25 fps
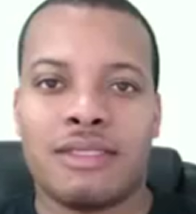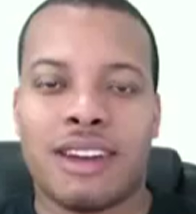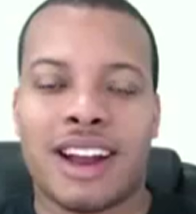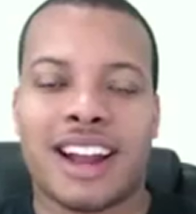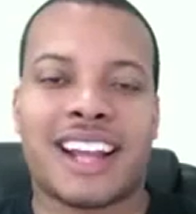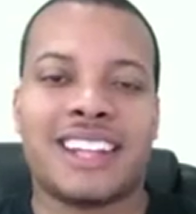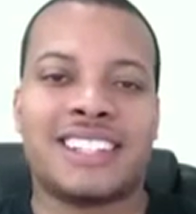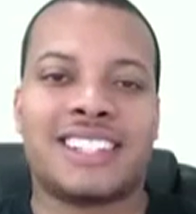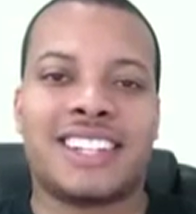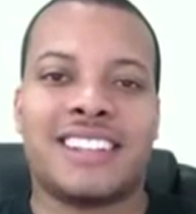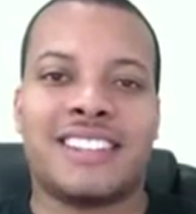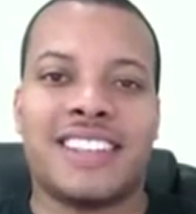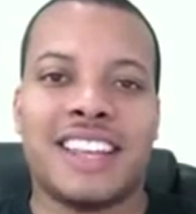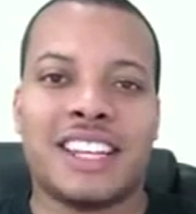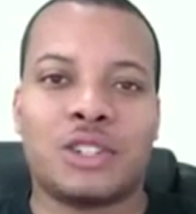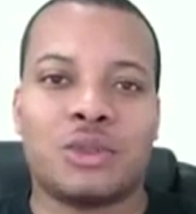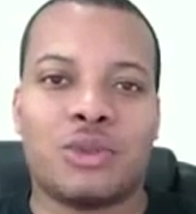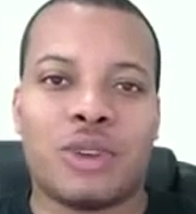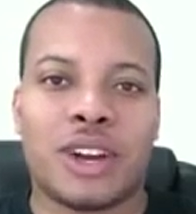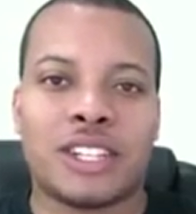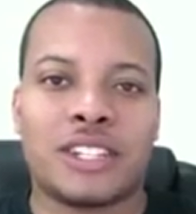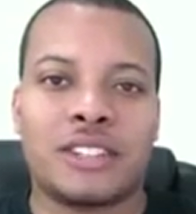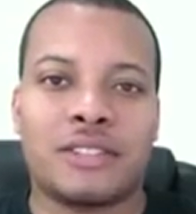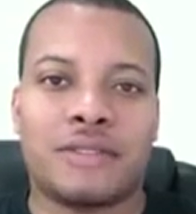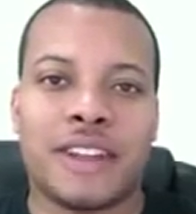All right, guys, again, thanks
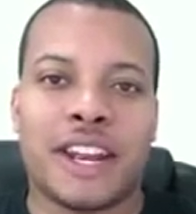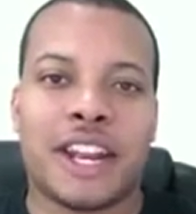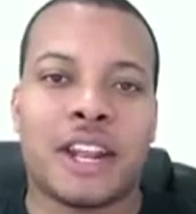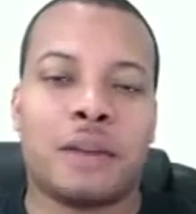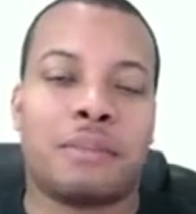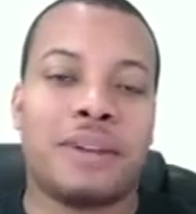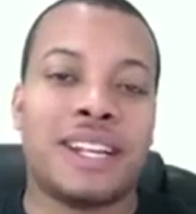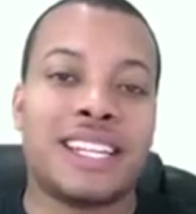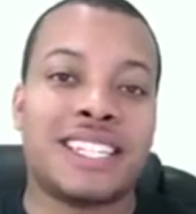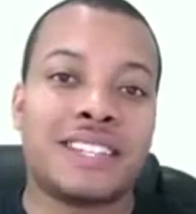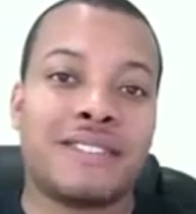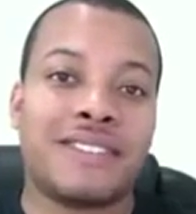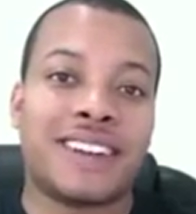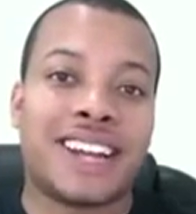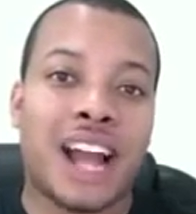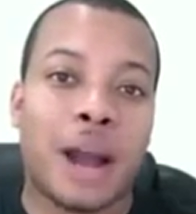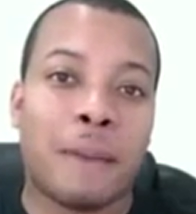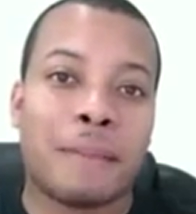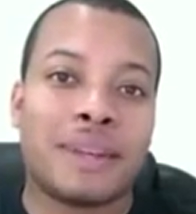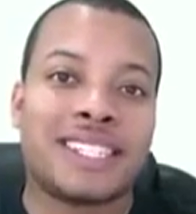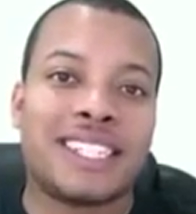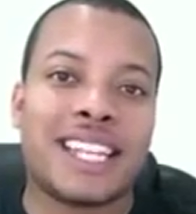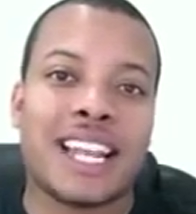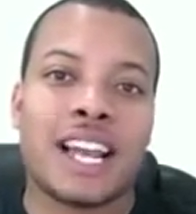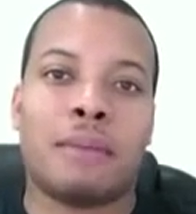for watching this video. Please leave a
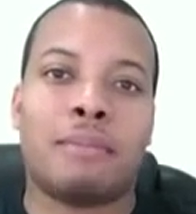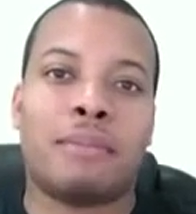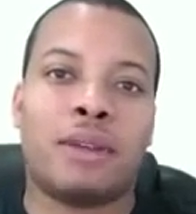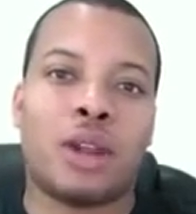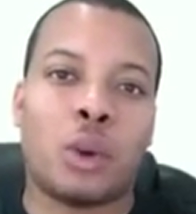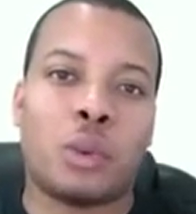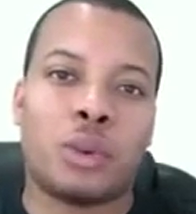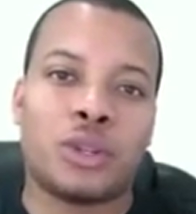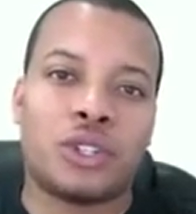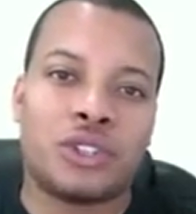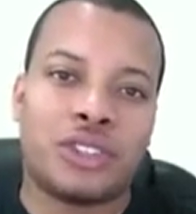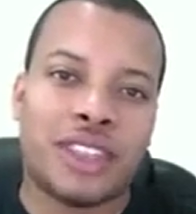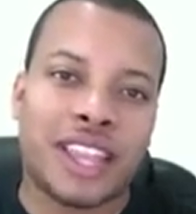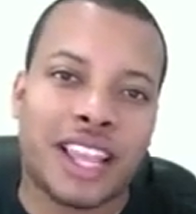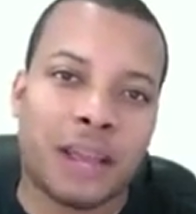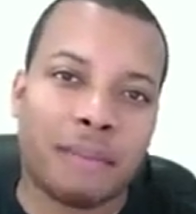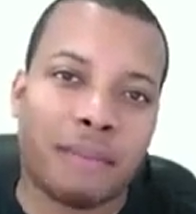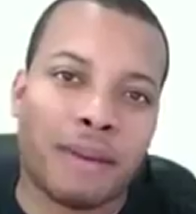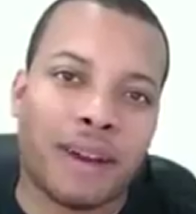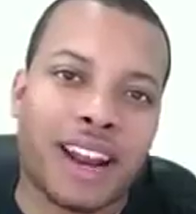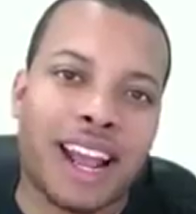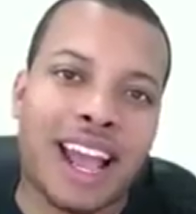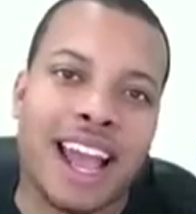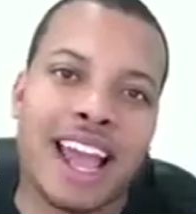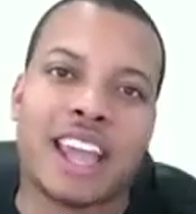comment down below what you think
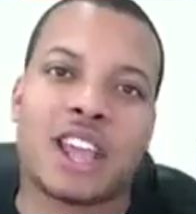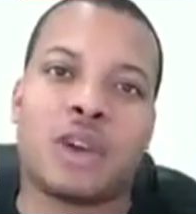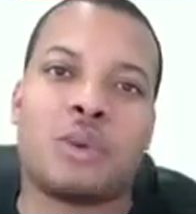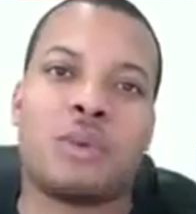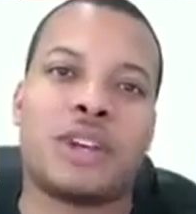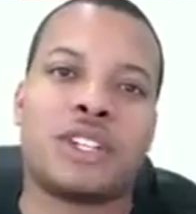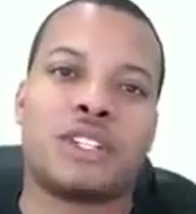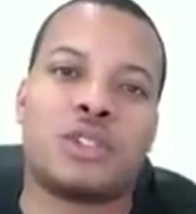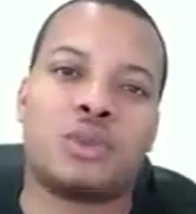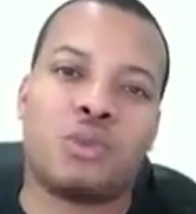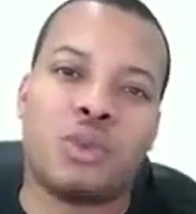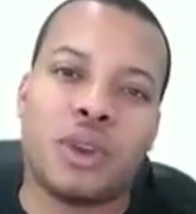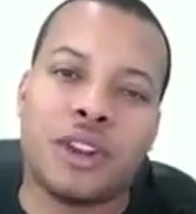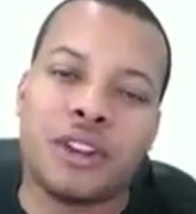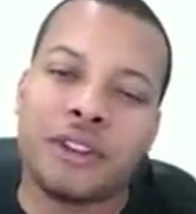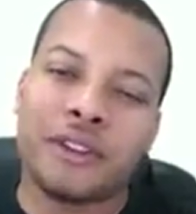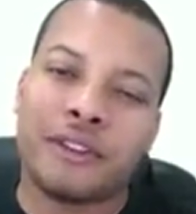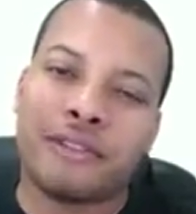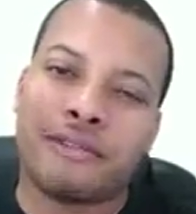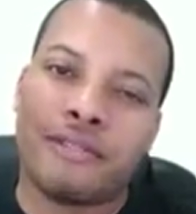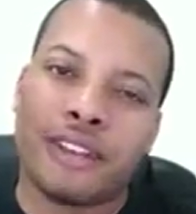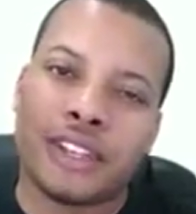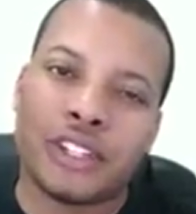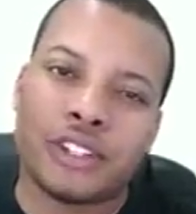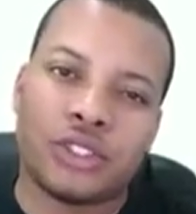about iOS. What
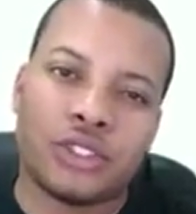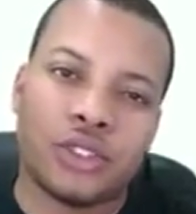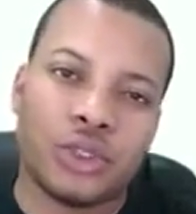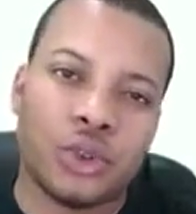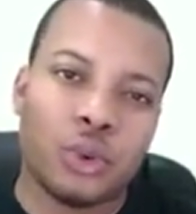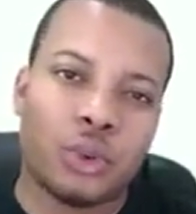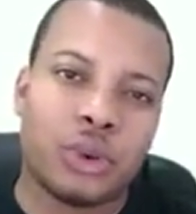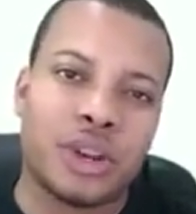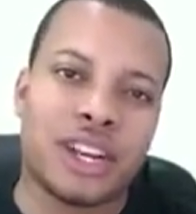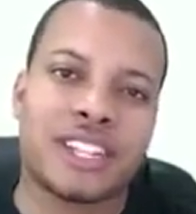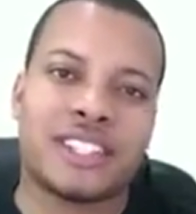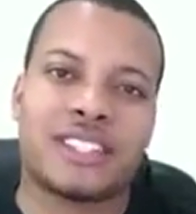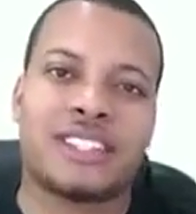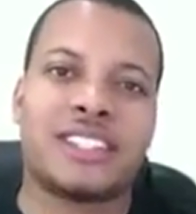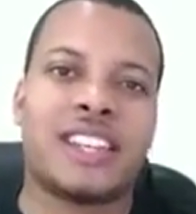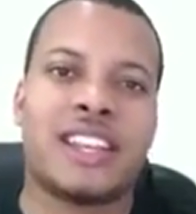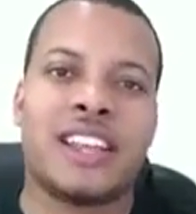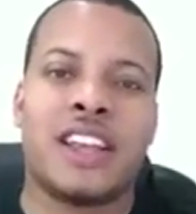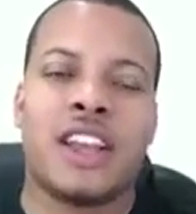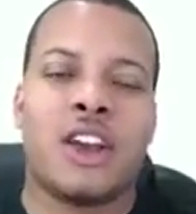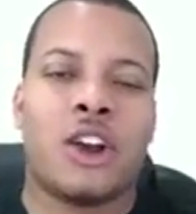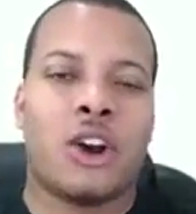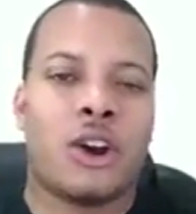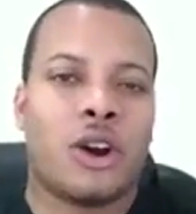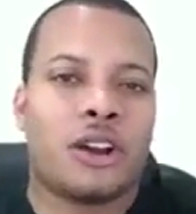new features do you want to
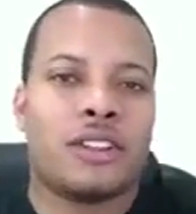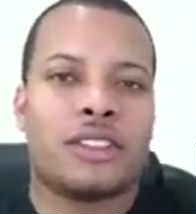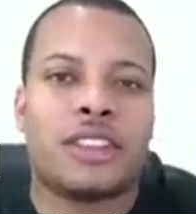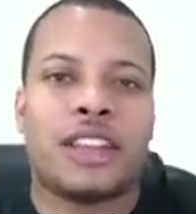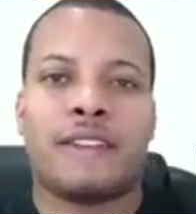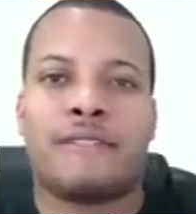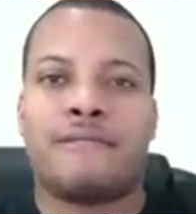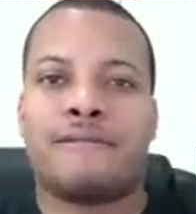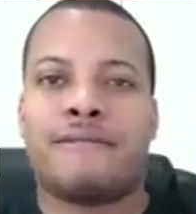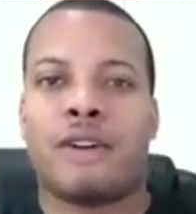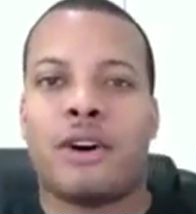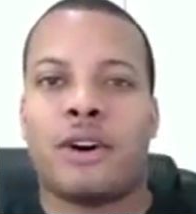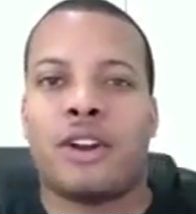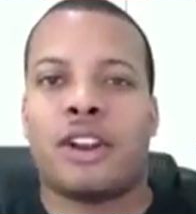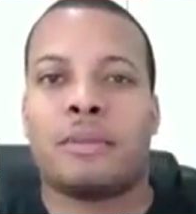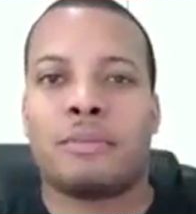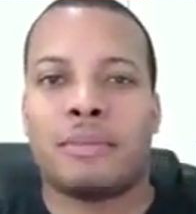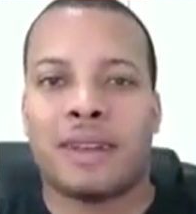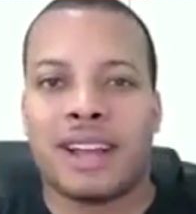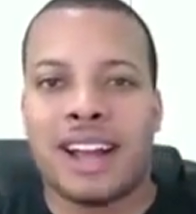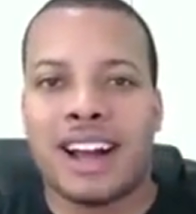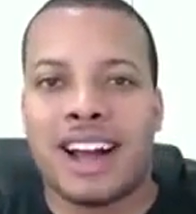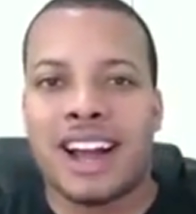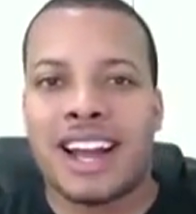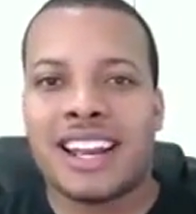see? Are they
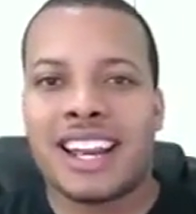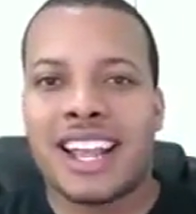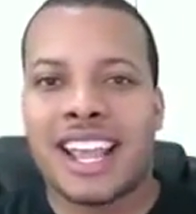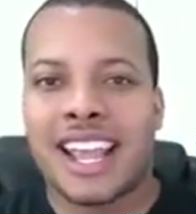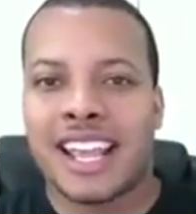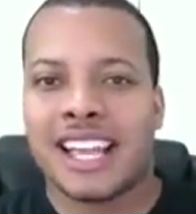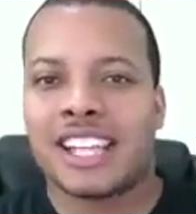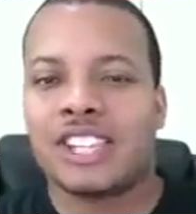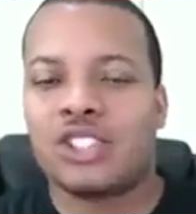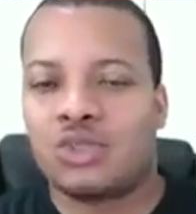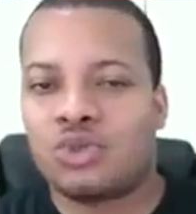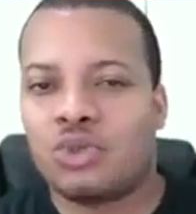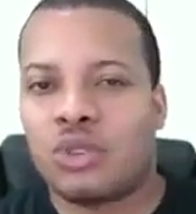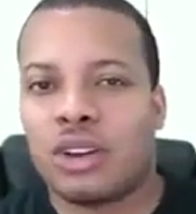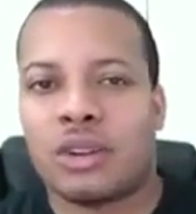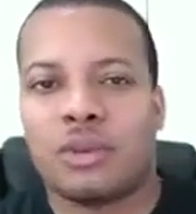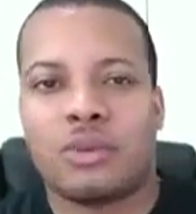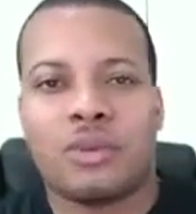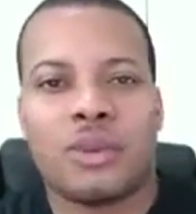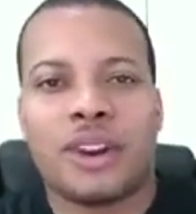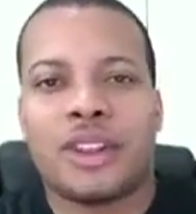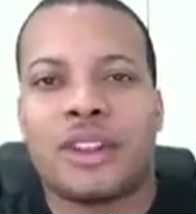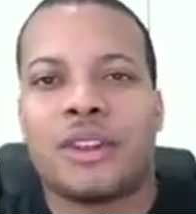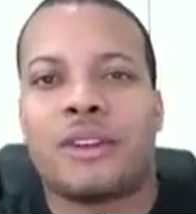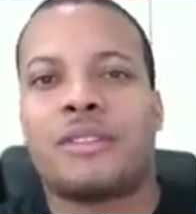falling behind
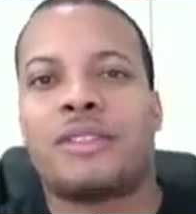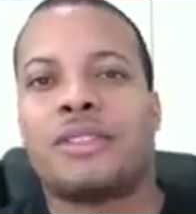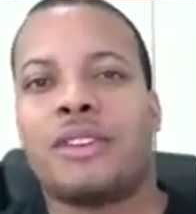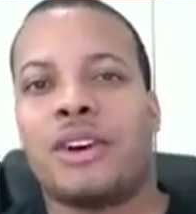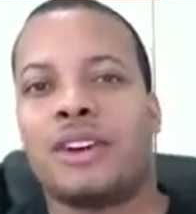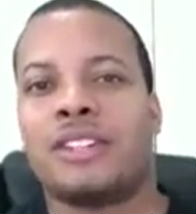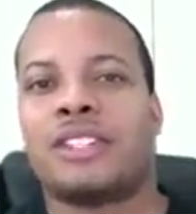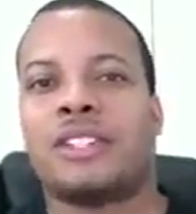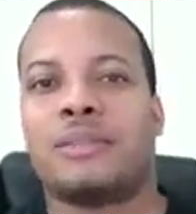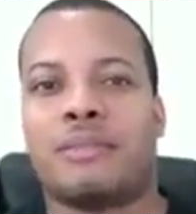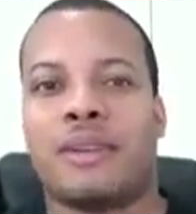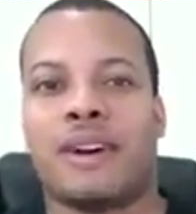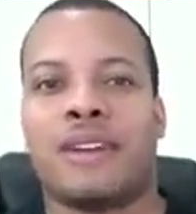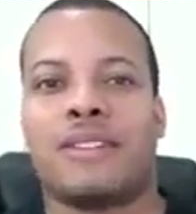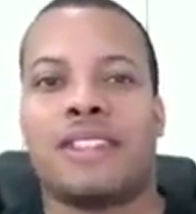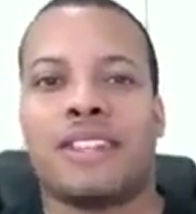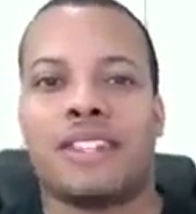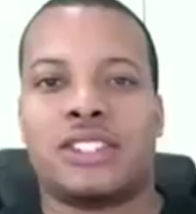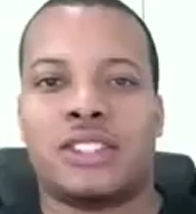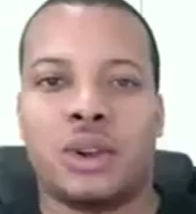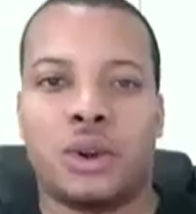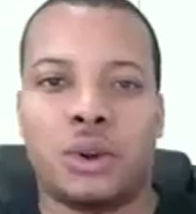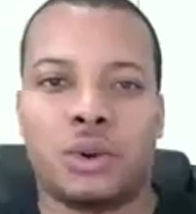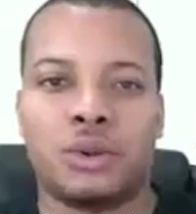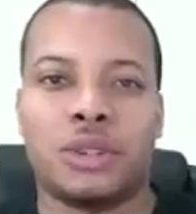Android? What are your thoughts about
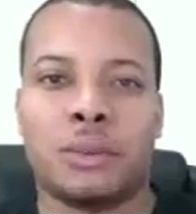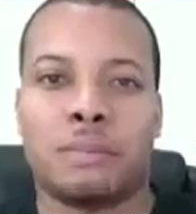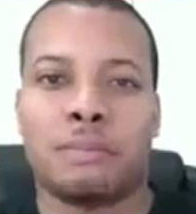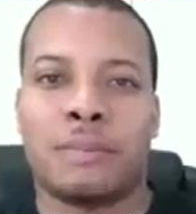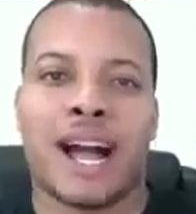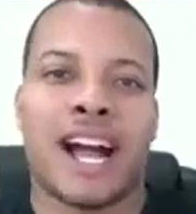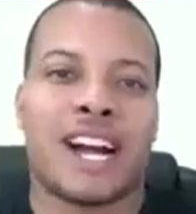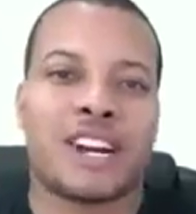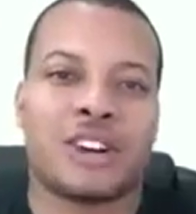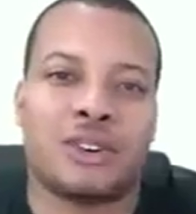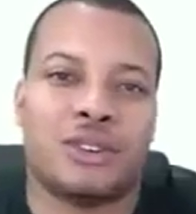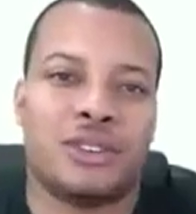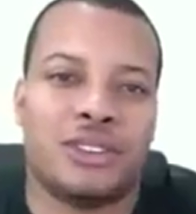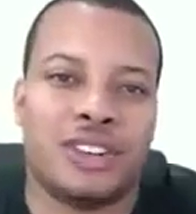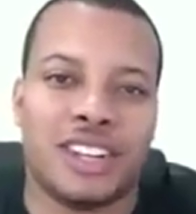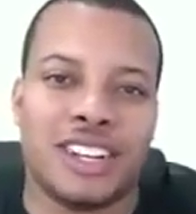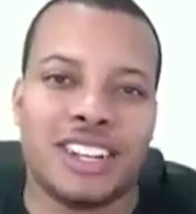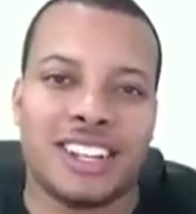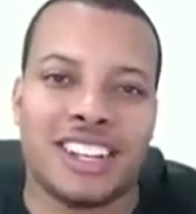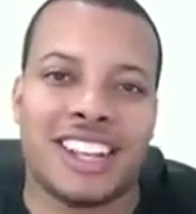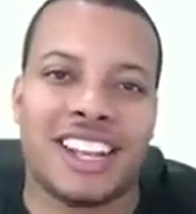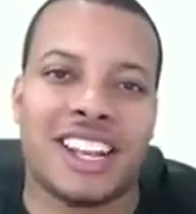this whole debacle?